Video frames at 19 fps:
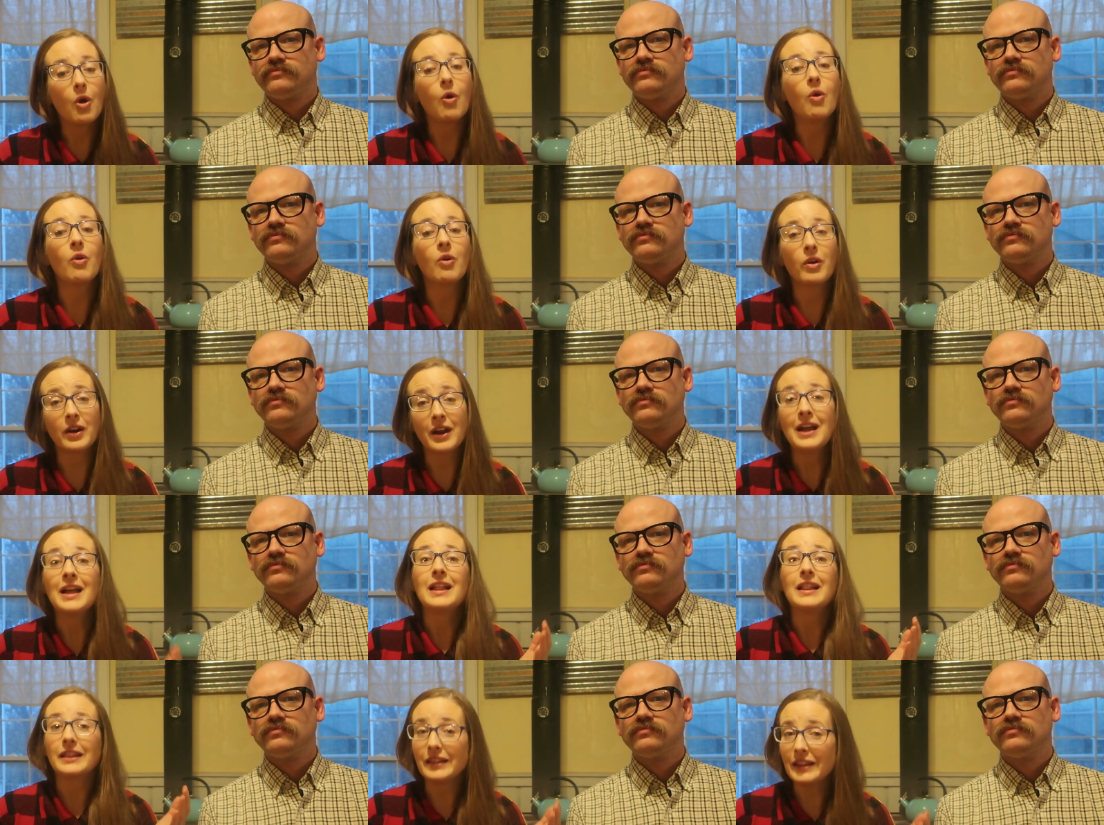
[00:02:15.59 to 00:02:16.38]

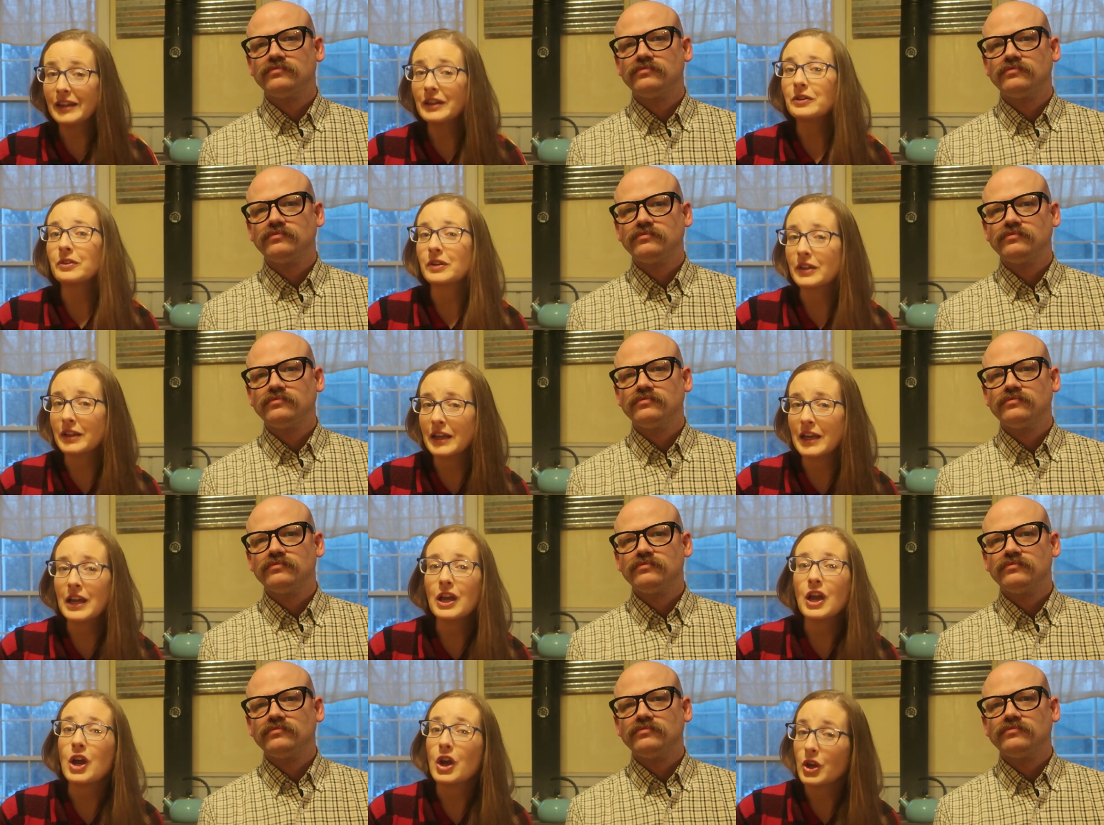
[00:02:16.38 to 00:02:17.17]
Speaker 1: or
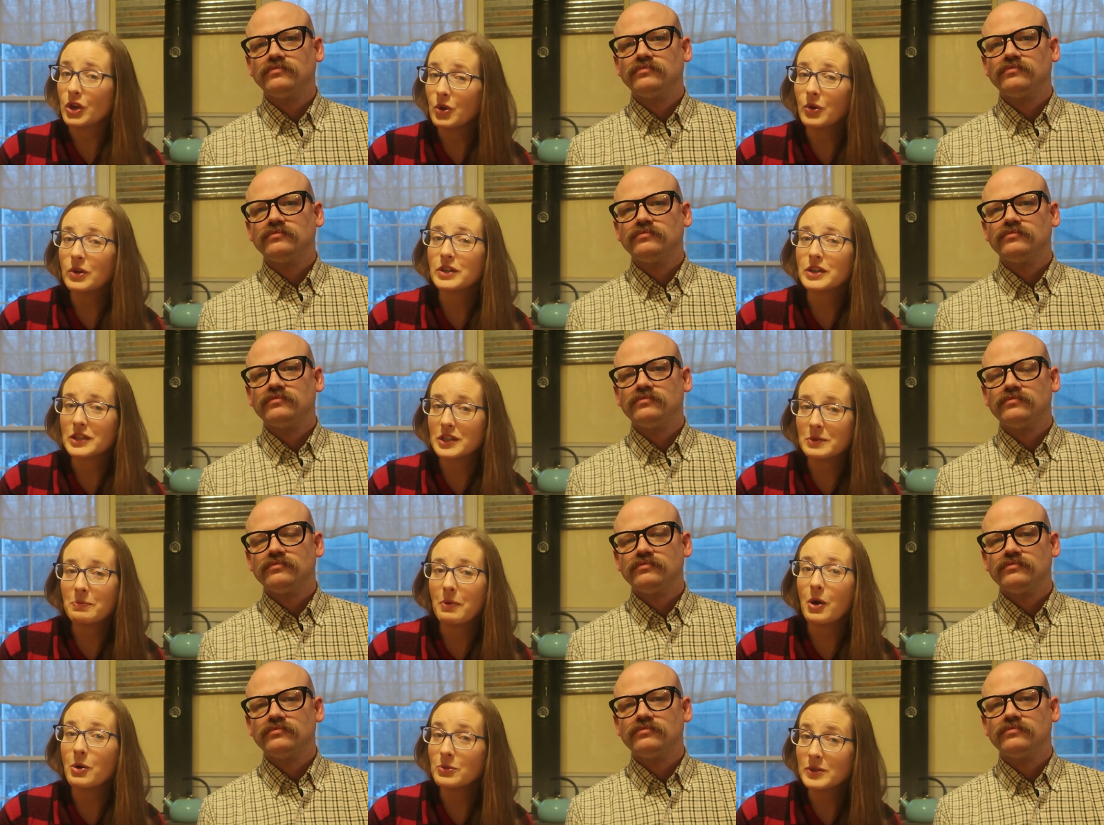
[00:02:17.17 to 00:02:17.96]
literally your
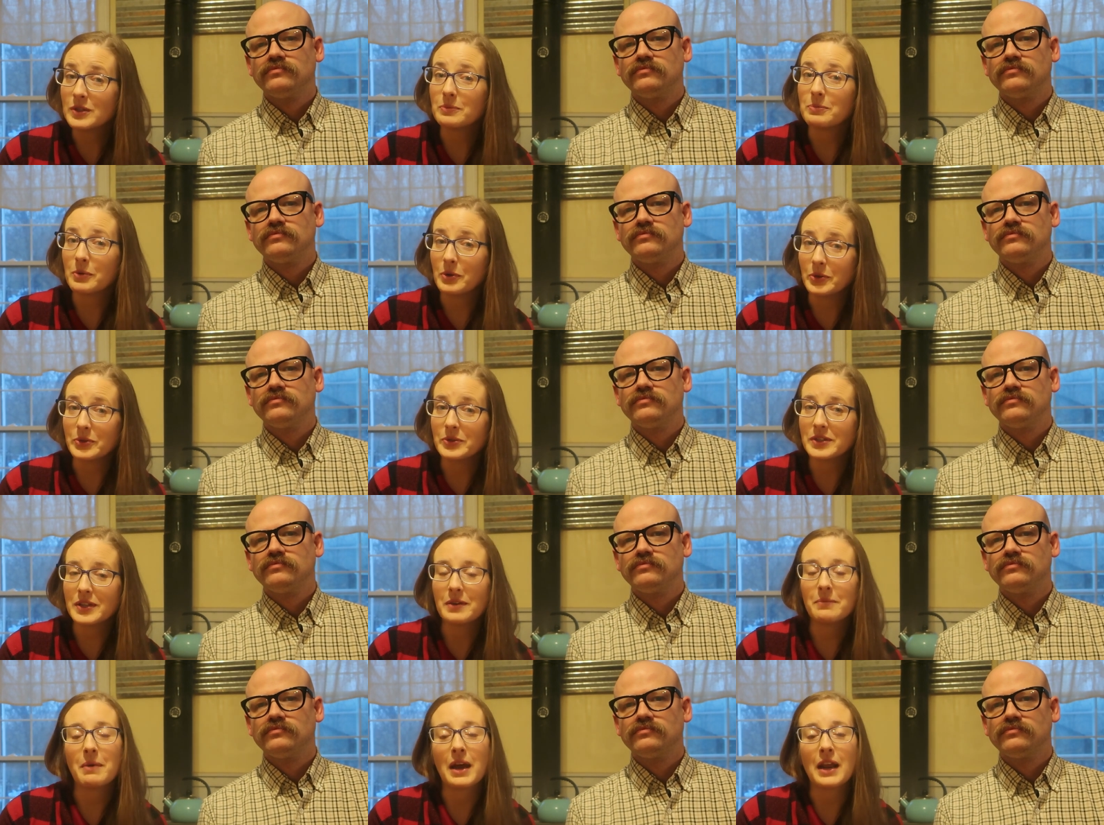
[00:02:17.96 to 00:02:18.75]

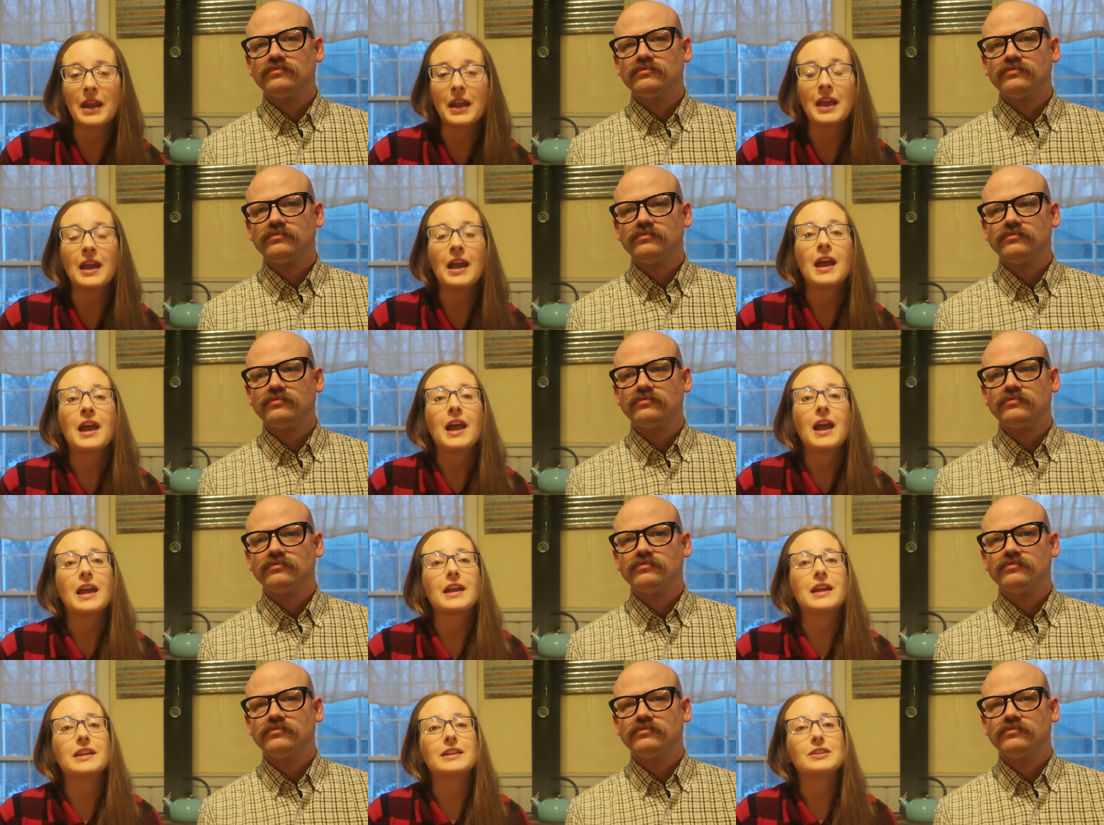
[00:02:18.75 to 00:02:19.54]
disposables money,
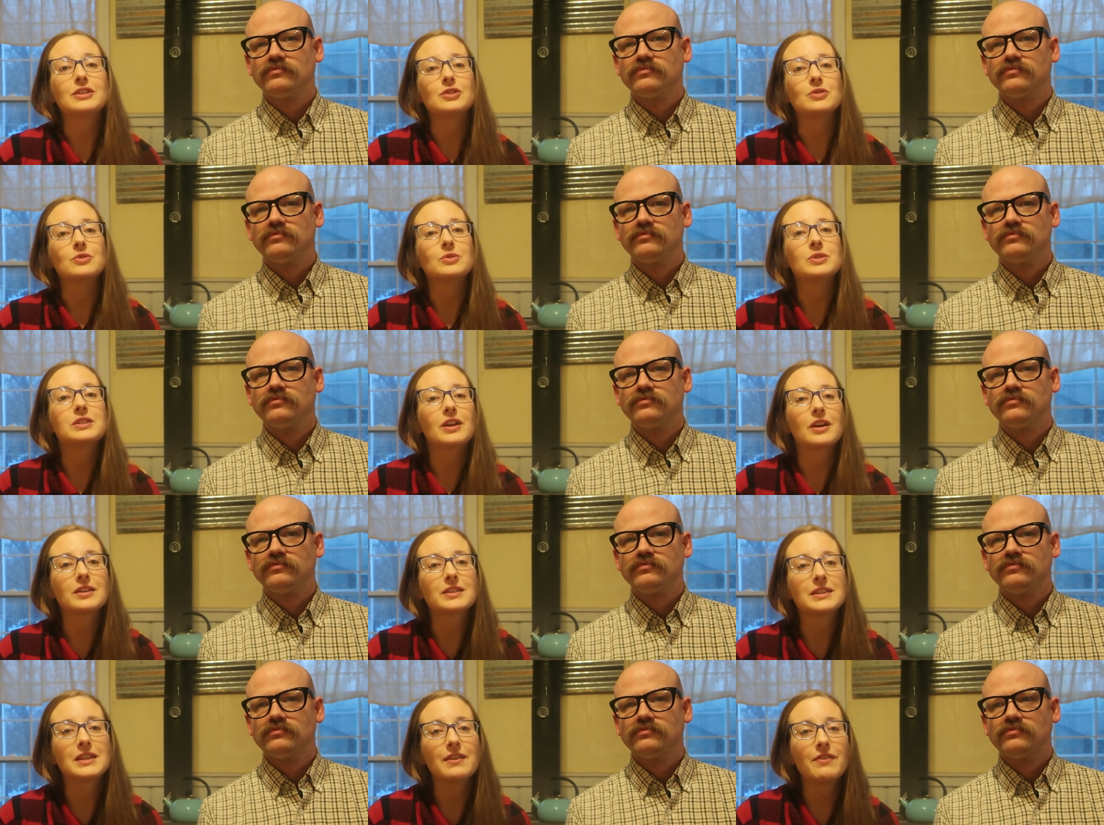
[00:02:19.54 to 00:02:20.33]
and to
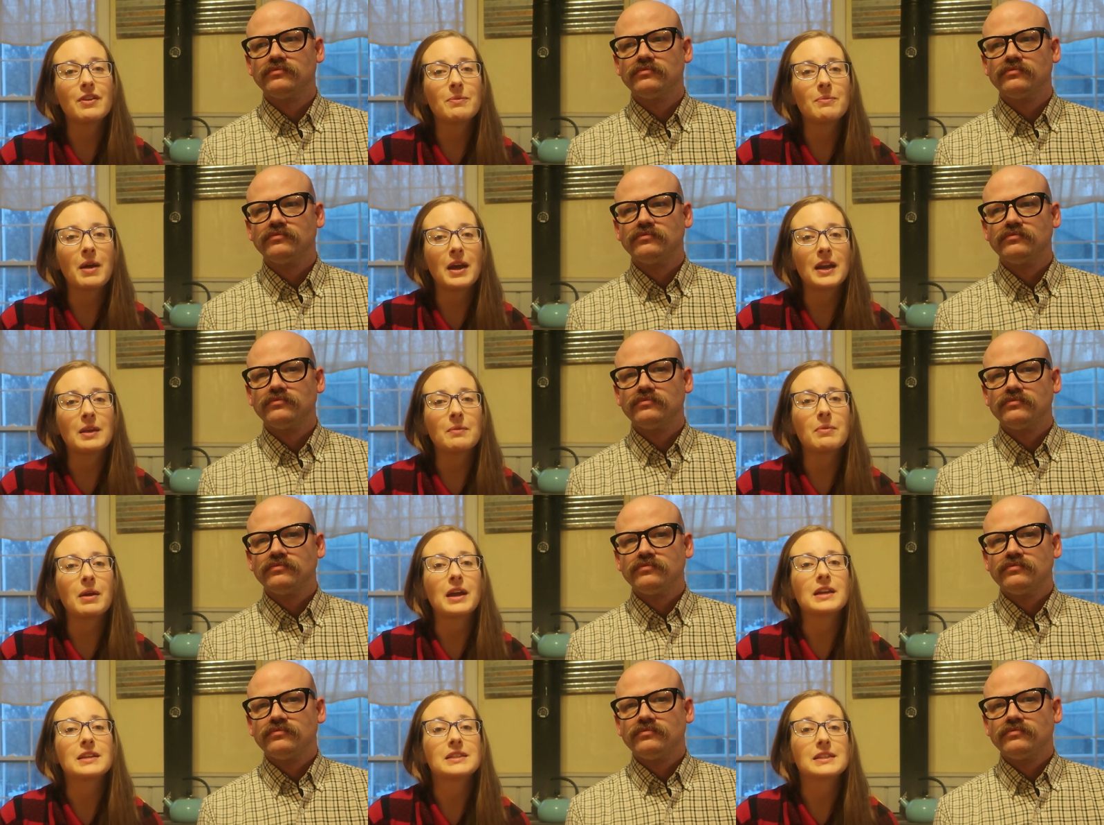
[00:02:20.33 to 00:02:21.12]
start saving
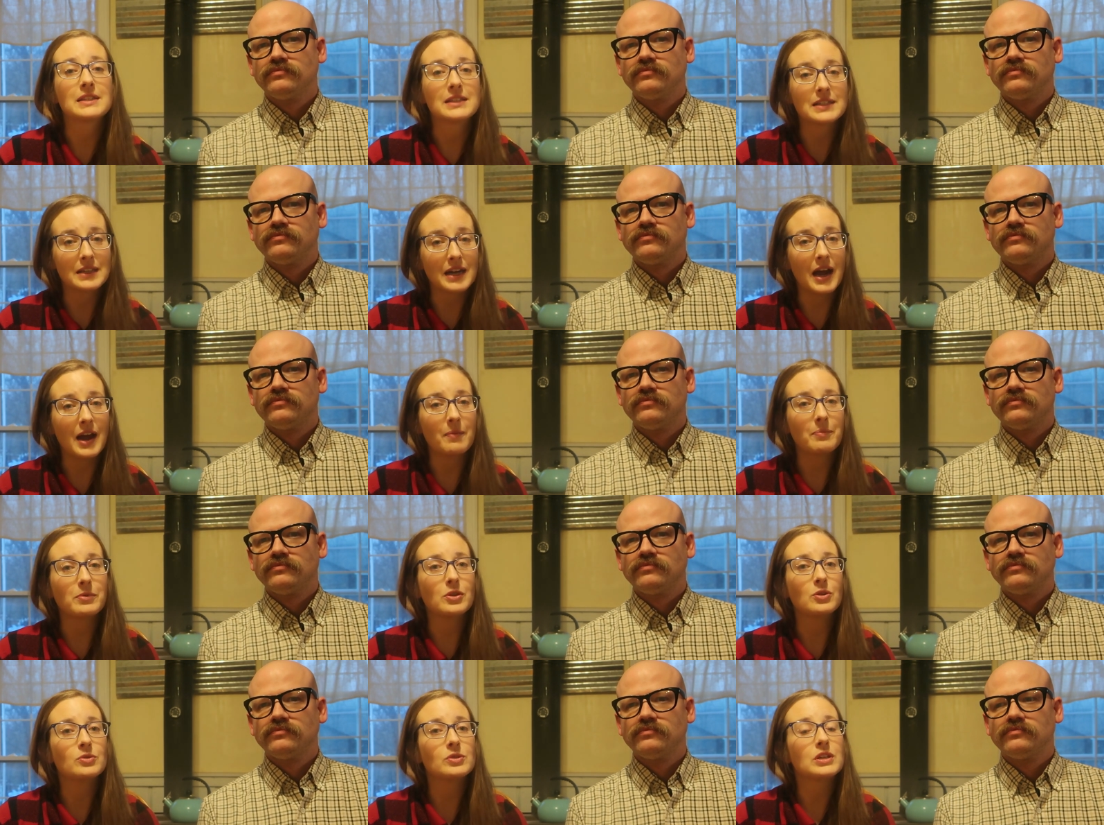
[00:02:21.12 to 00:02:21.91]
money by
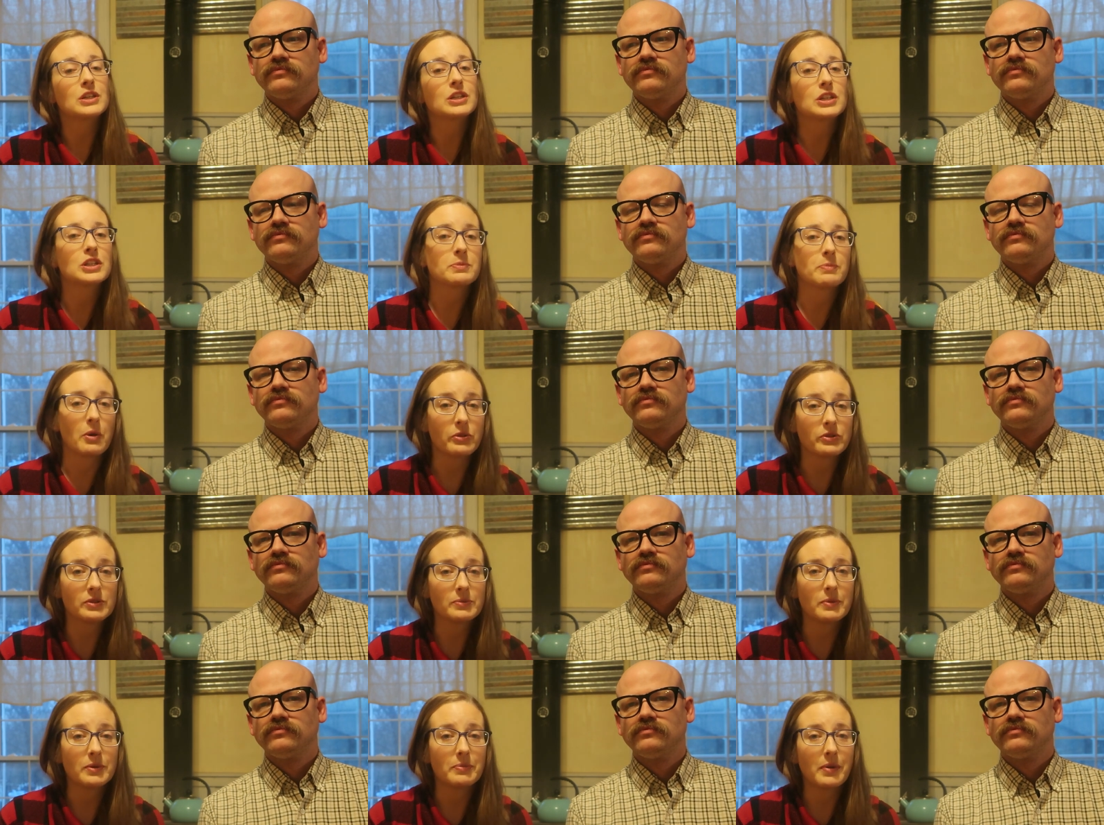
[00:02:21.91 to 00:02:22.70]
stop using
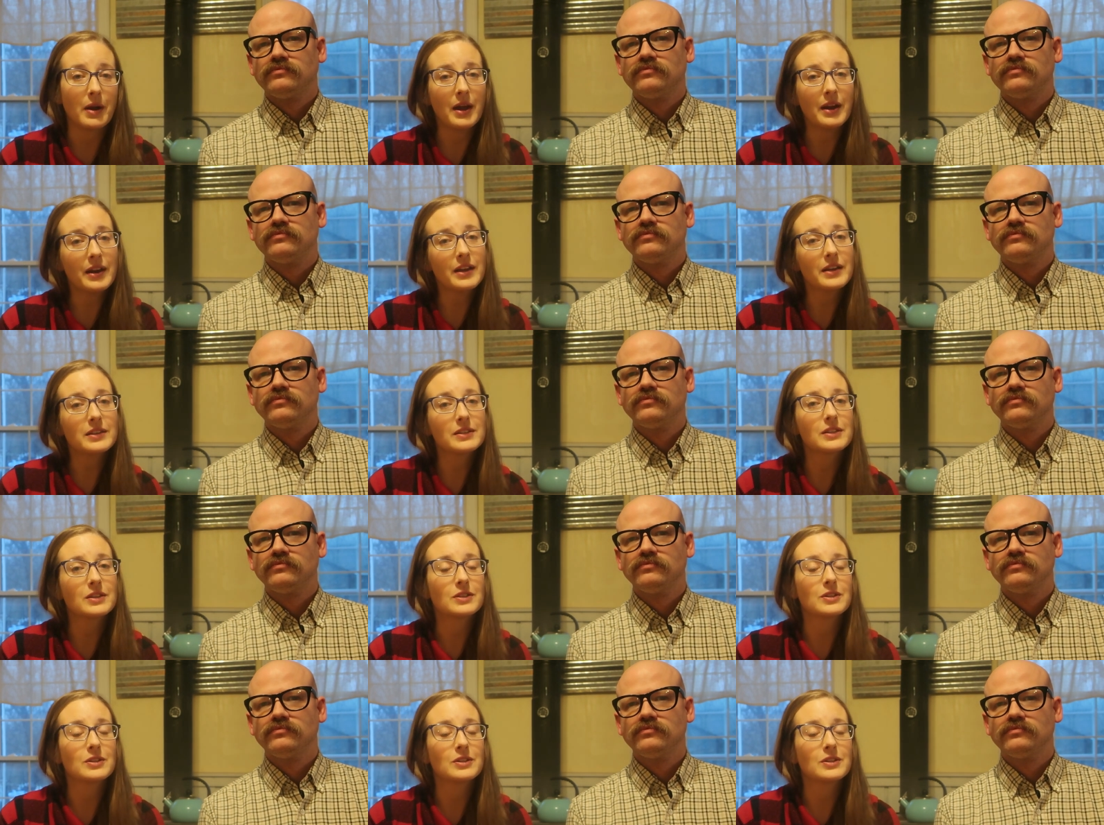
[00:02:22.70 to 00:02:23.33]
disposable products.